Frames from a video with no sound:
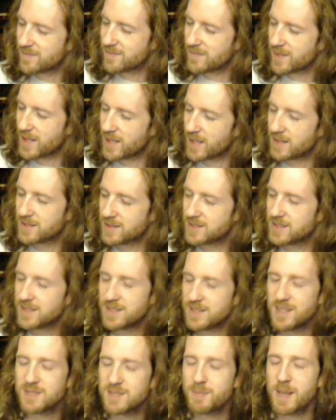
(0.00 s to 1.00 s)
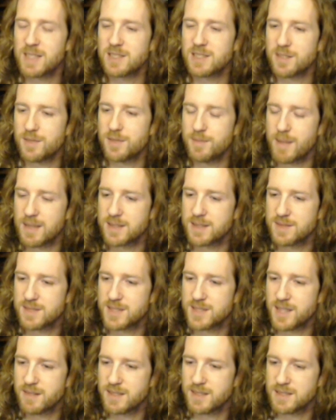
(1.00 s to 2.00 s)
and it says it's based off a massive
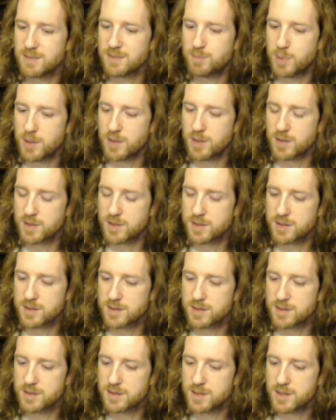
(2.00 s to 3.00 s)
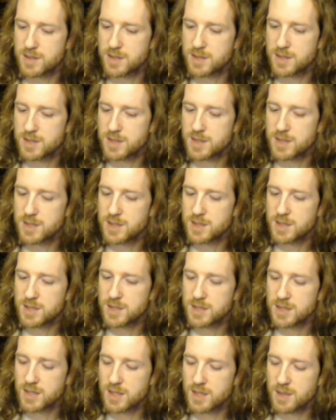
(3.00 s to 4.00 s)
series of books.
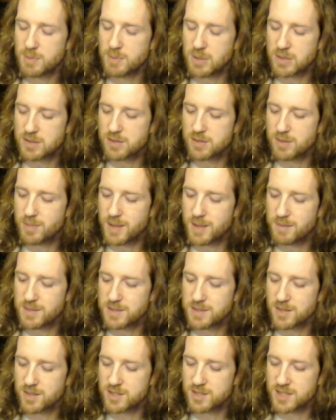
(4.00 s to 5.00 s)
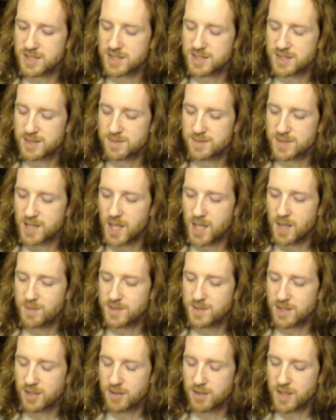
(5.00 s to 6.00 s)
and the books are a bit misogynist
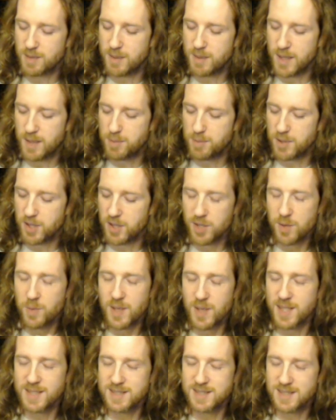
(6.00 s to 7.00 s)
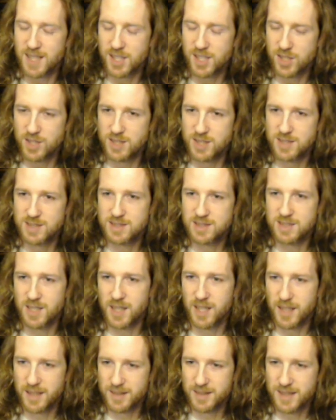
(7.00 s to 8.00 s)
sometimes and creepy, but otherwise they're good.
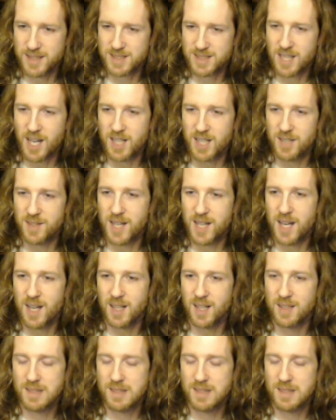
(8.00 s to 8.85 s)
So it's kind of that